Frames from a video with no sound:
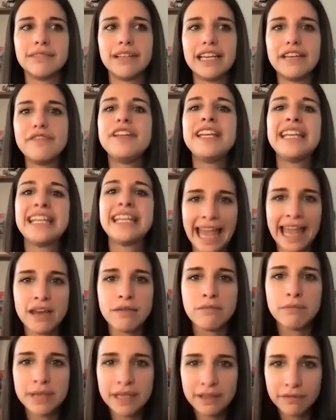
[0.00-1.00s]
if it
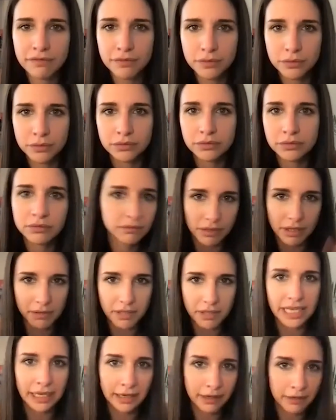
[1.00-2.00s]
can be full,
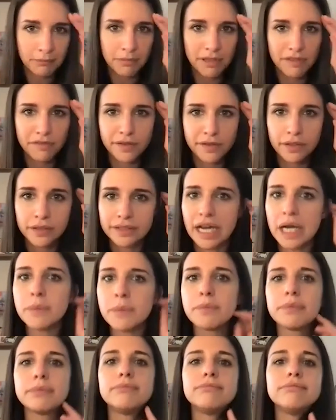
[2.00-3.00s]
it can be filled
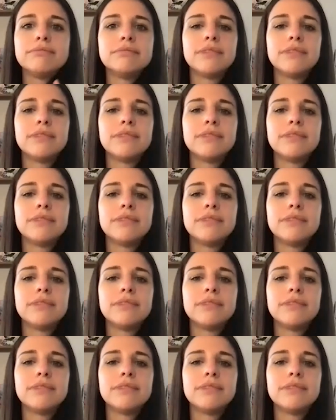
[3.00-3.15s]
up.